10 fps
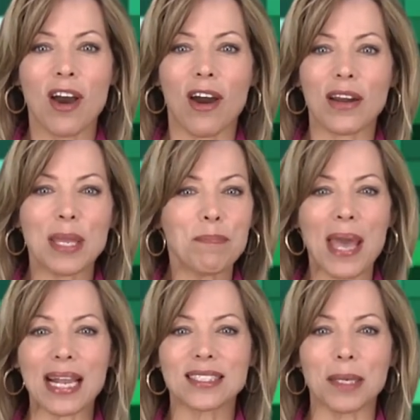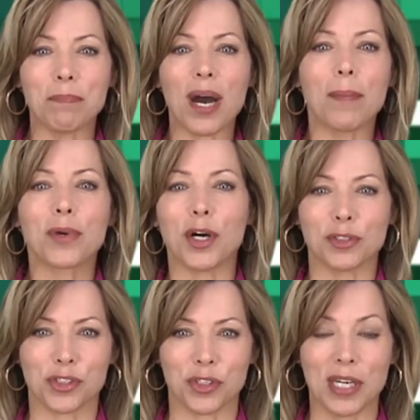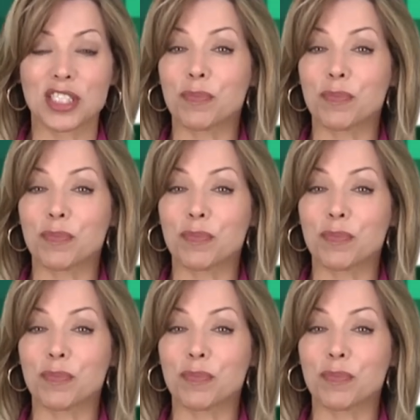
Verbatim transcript: are impacting pop culture as